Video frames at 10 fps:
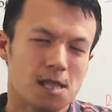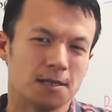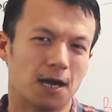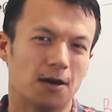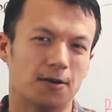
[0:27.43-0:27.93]

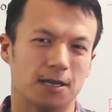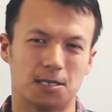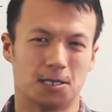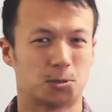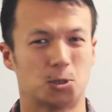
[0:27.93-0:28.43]
Now
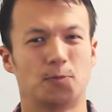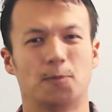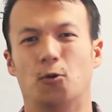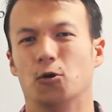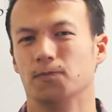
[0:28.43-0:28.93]
it's super
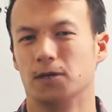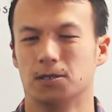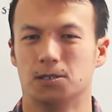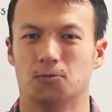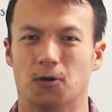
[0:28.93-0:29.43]
important
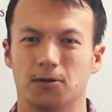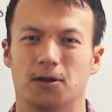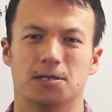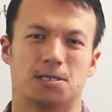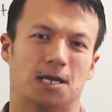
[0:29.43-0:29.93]
because you want to
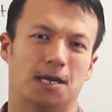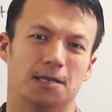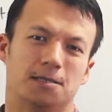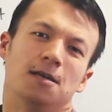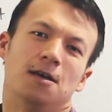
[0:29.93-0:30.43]

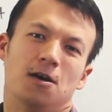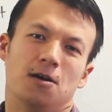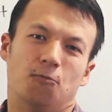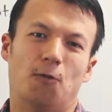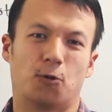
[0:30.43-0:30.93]
understand
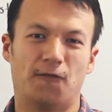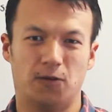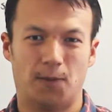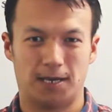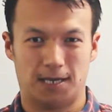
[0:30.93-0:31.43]
what profit
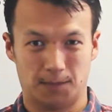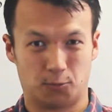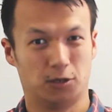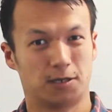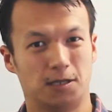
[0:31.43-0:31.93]
you're making at a
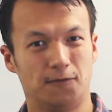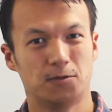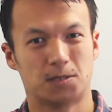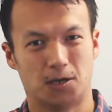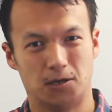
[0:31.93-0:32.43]
product
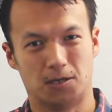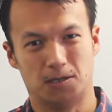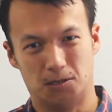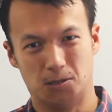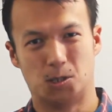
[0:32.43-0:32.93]
level, so you
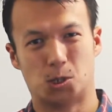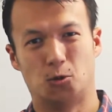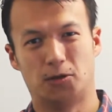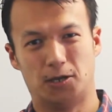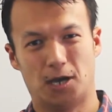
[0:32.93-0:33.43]

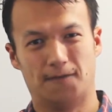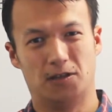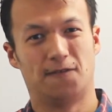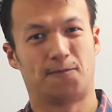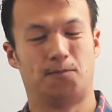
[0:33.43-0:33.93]
ensure that you have
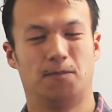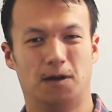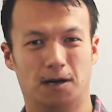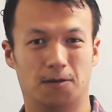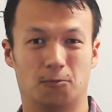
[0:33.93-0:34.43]
enough
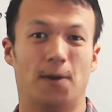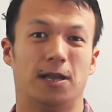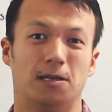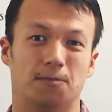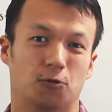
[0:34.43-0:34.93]

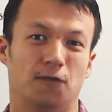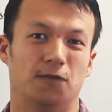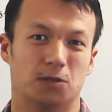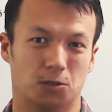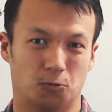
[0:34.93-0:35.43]
remaining
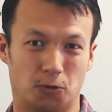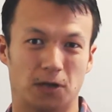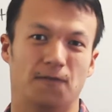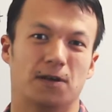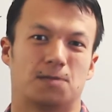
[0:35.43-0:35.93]
profit to
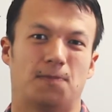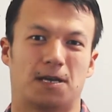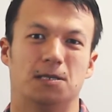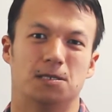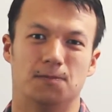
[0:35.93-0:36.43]
reinvest
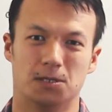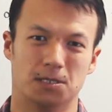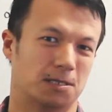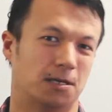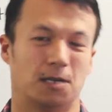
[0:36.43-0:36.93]
back into your
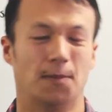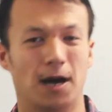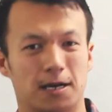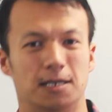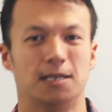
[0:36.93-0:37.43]
business, like your
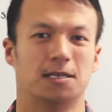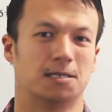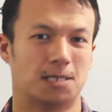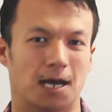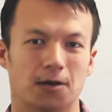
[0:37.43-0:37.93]
marketing, your
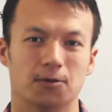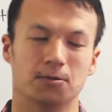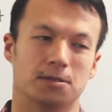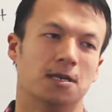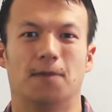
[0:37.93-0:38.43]

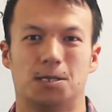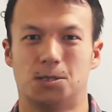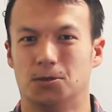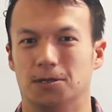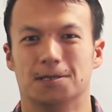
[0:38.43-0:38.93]
sales, making
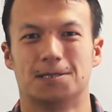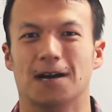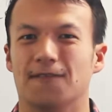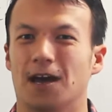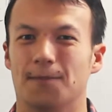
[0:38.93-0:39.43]
sure your
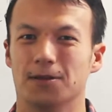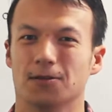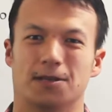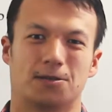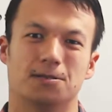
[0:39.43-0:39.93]
staff are happy and
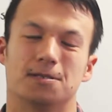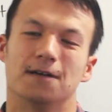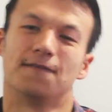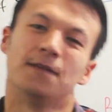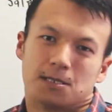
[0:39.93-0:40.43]
all that good
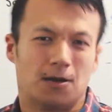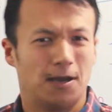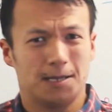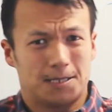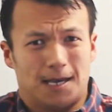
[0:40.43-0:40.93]
stuff. So
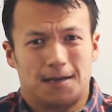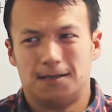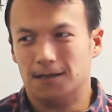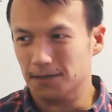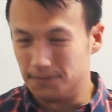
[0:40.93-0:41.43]
how's it
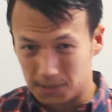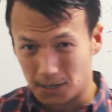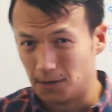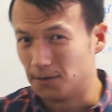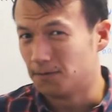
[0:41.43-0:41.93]
calculated?
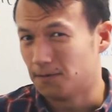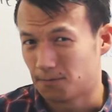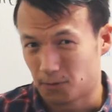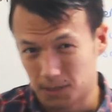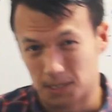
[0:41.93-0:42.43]
So
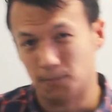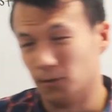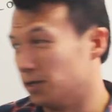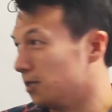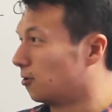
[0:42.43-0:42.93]
pretty
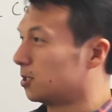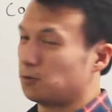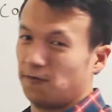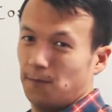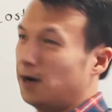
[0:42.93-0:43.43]
simply, gross
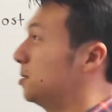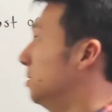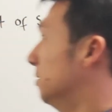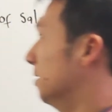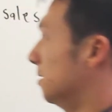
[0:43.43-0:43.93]
profit
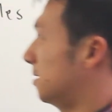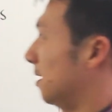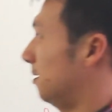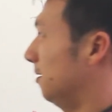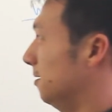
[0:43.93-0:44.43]
margin is
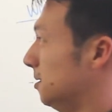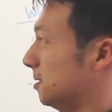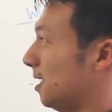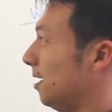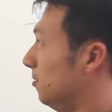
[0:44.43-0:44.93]
calculated as your
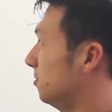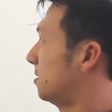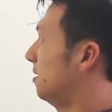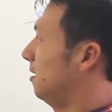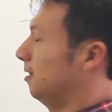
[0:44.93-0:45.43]

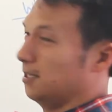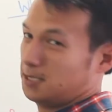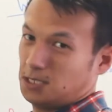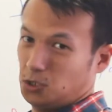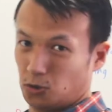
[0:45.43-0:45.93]
sales
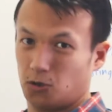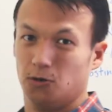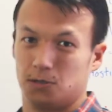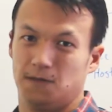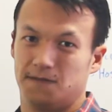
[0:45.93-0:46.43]
less your
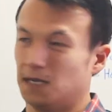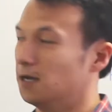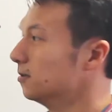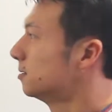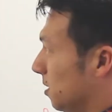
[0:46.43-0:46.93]
cost of
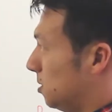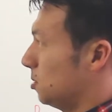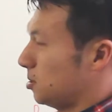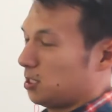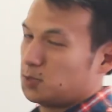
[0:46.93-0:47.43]
sales. It's
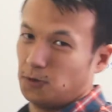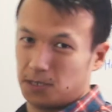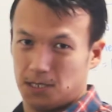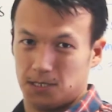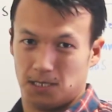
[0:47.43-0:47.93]
usually
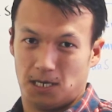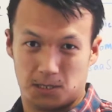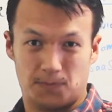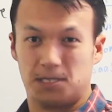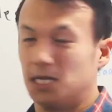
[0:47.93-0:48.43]
expressed as
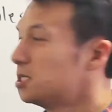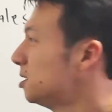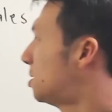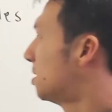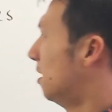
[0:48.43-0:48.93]
a
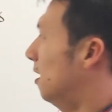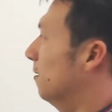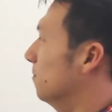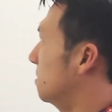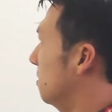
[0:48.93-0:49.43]
percentage.
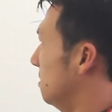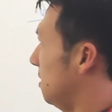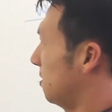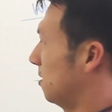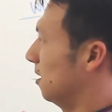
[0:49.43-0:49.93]
So to
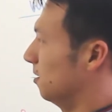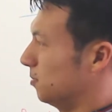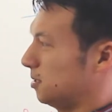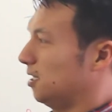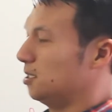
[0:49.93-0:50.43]
get the
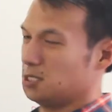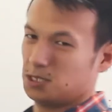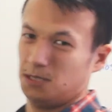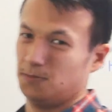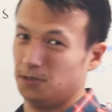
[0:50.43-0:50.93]
percentage
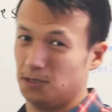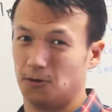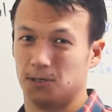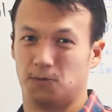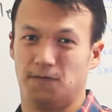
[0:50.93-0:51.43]
is simply your
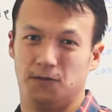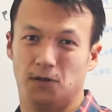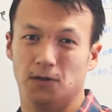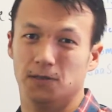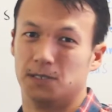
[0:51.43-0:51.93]
gross profit
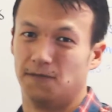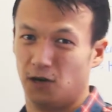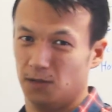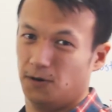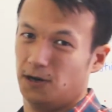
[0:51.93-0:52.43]
dollars
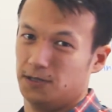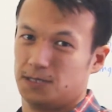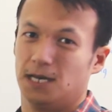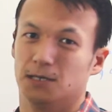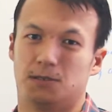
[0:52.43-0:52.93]
divided by the
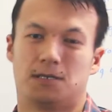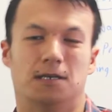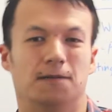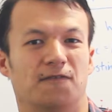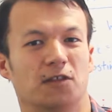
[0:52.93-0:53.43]
sales
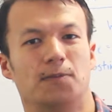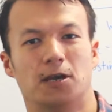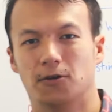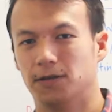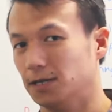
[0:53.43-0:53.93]
for the
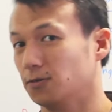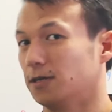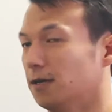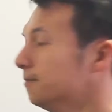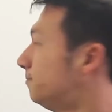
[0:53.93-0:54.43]
period that you're looking at.